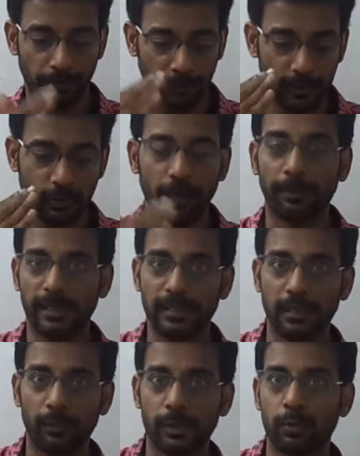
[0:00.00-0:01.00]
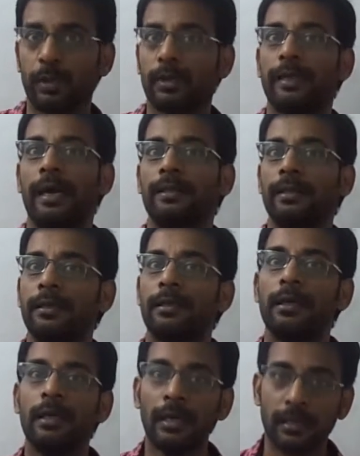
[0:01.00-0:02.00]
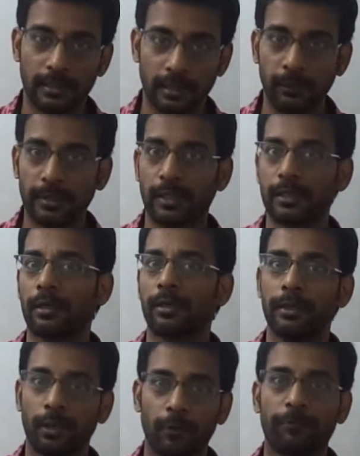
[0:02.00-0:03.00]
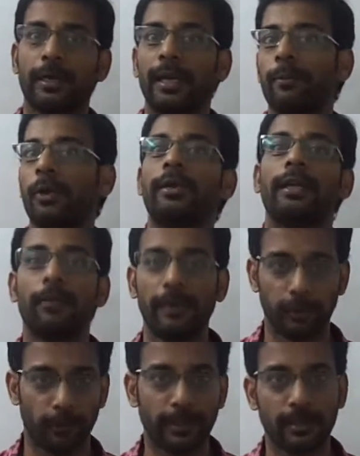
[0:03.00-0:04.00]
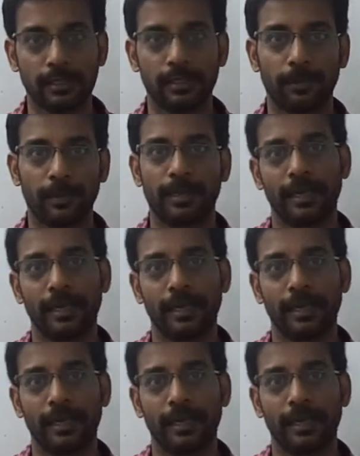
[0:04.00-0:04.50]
based on my service, what are the other services or the offer I'm going to give it to my customer.